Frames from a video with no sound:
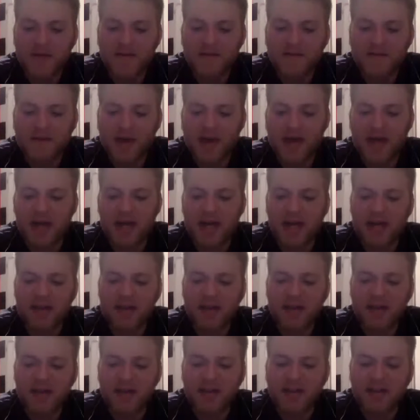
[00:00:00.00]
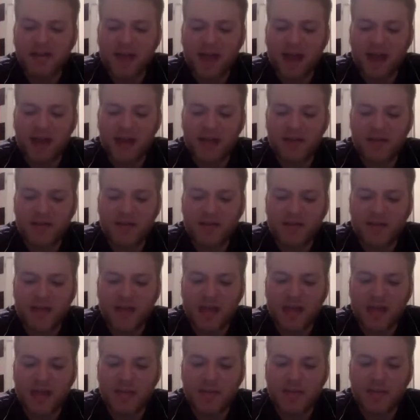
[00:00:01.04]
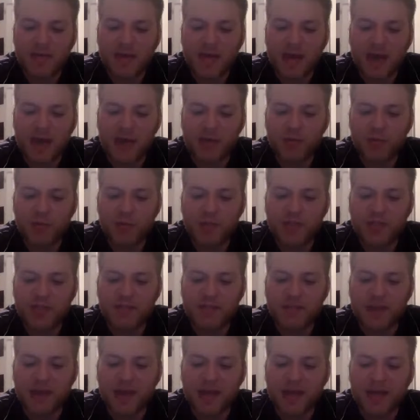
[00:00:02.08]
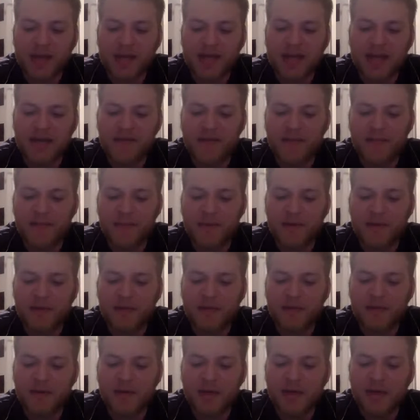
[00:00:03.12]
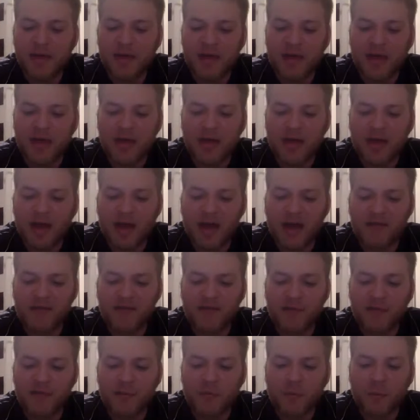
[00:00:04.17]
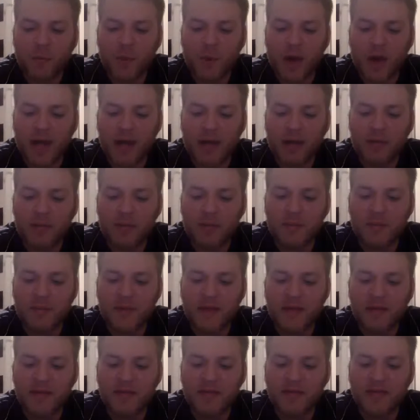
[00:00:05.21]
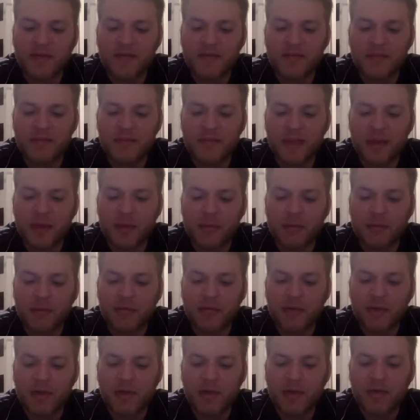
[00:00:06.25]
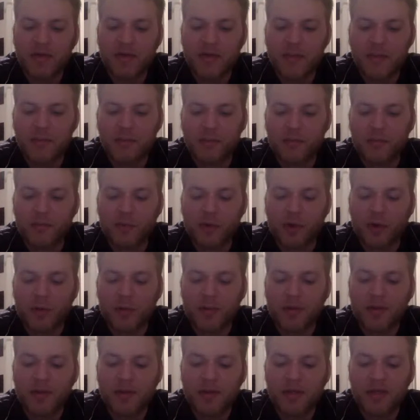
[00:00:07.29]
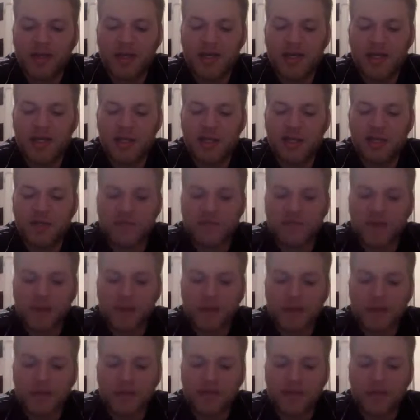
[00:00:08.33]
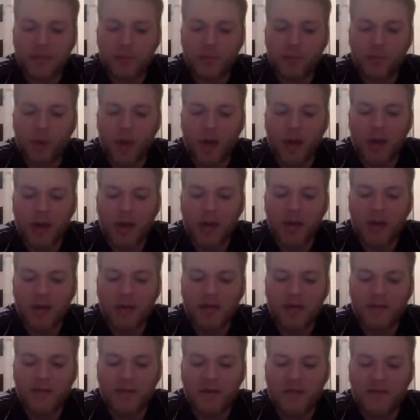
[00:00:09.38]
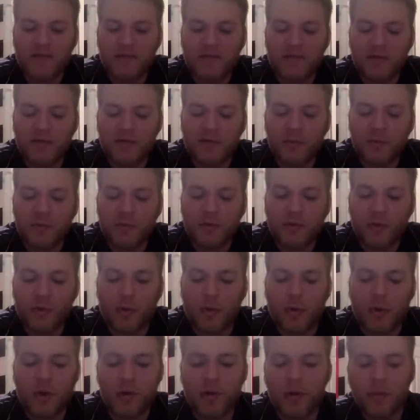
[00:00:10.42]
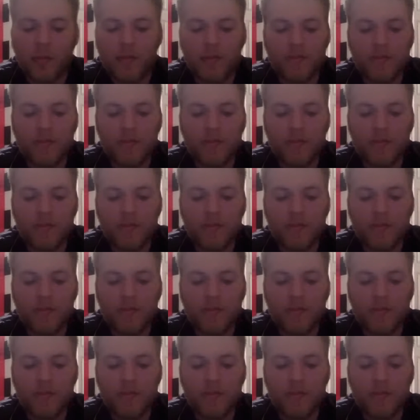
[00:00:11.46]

Finally, they decided that they had been outwitted by a clever person, and after a while prepared 7 barrels. They put a robber in each of them except one that they filled with oil.